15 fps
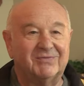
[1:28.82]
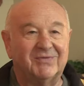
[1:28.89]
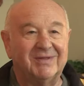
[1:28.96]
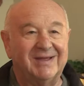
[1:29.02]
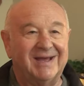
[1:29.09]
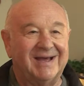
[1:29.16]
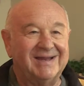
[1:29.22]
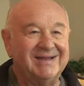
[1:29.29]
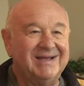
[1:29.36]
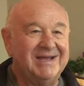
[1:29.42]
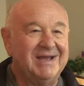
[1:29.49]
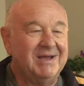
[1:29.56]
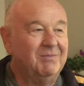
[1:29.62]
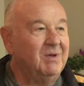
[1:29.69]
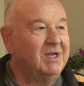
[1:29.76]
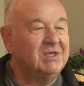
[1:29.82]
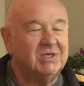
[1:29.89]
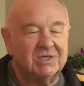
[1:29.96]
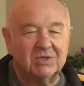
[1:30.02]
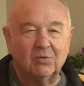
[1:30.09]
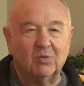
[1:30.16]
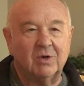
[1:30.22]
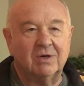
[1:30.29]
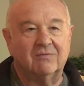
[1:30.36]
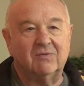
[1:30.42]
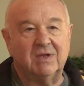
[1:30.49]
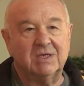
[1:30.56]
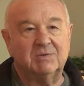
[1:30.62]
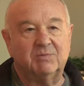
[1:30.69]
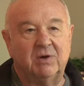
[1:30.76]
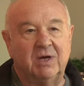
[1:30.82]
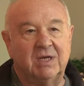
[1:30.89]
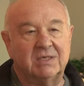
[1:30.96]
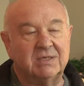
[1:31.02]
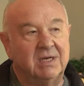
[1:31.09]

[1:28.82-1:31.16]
for that. But it's just a wonderful experience,